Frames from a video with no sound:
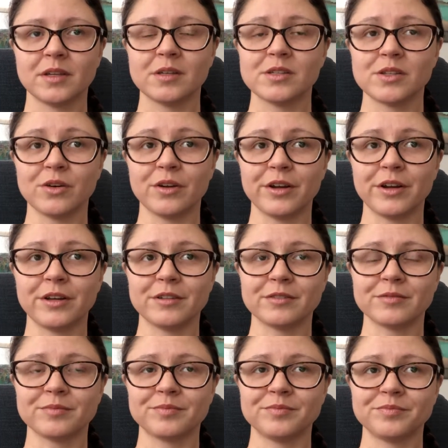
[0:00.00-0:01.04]
Sorry,
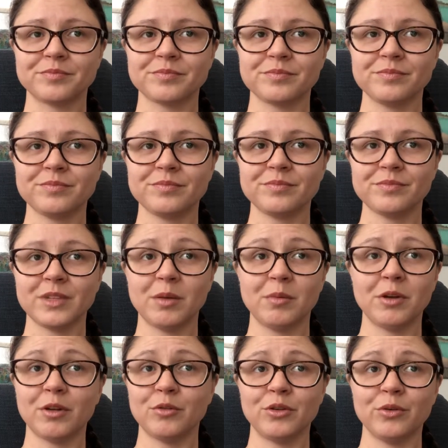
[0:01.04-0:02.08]
I'm
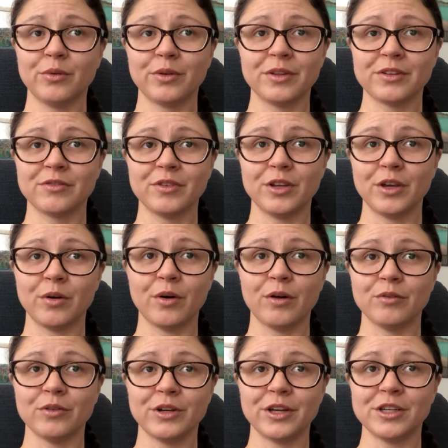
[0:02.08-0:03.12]
not doing this video
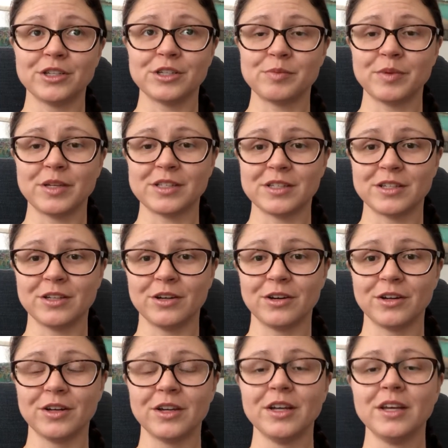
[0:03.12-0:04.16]
over again just because of the
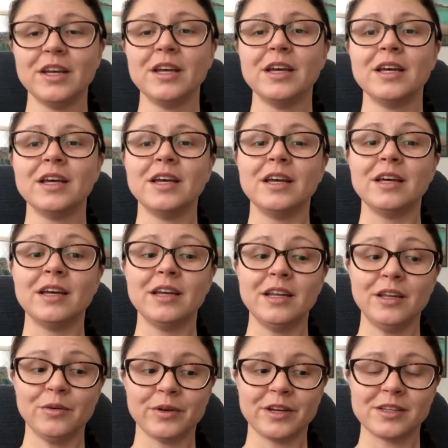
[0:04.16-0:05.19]
dog.
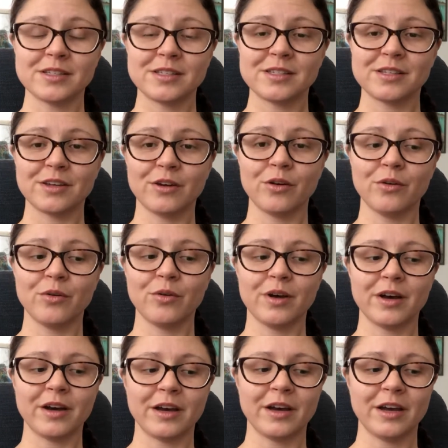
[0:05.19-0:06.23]
Anyway, so
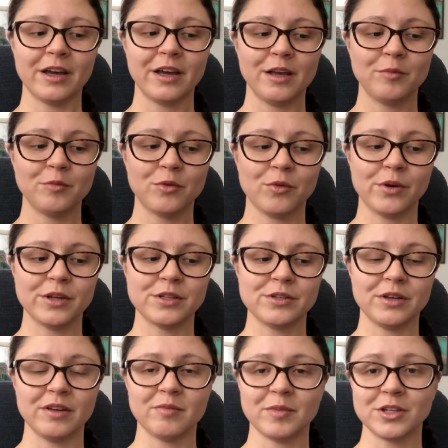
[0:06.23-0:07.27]
I am going to
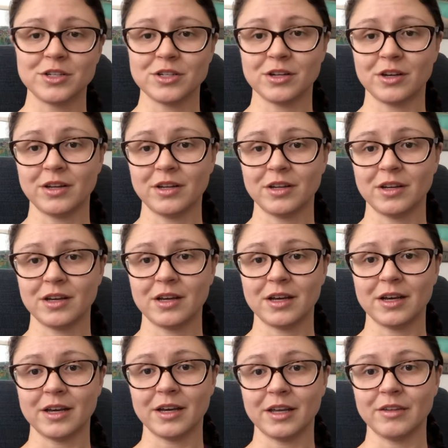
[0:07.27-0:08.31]
give my shot.
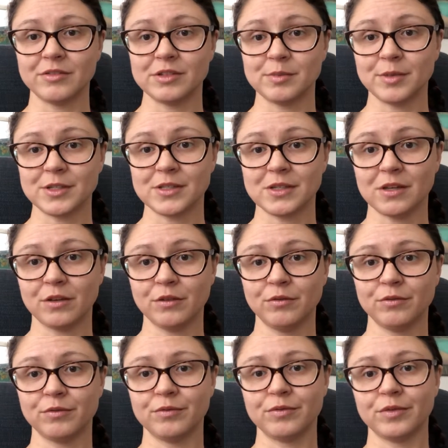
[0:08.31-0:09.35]
I gave it to
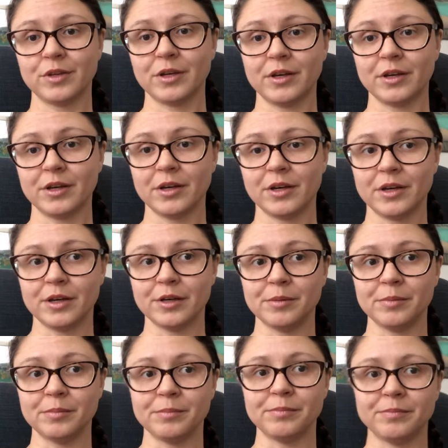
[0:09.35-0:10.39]
myself.
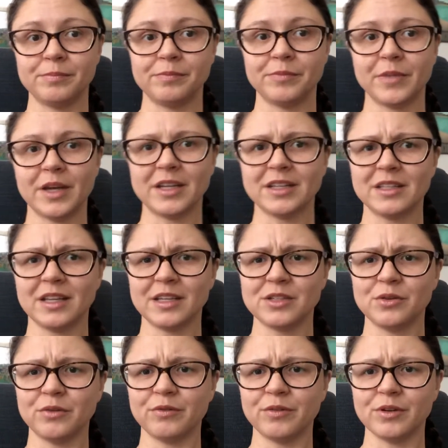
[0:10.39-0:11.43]
I didn't like
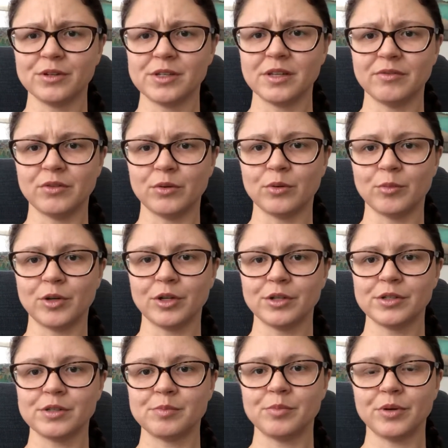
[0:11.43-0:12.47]
to at first, even though I'm a
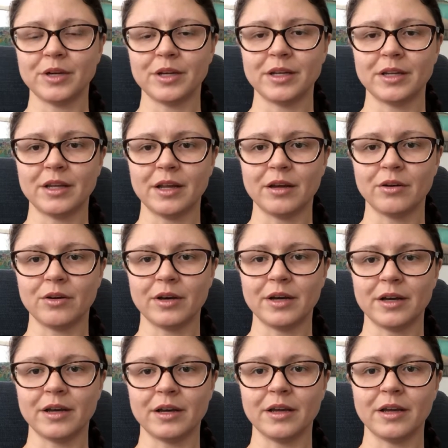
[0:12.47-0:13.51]
nurse, but now
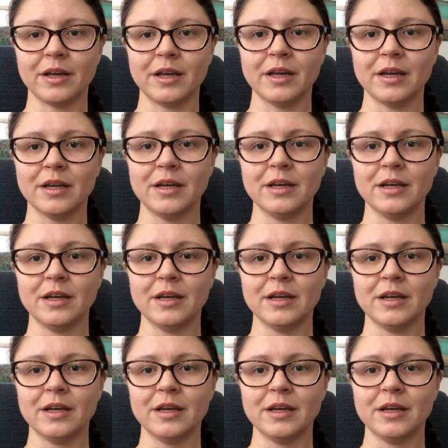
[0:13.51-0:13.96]
I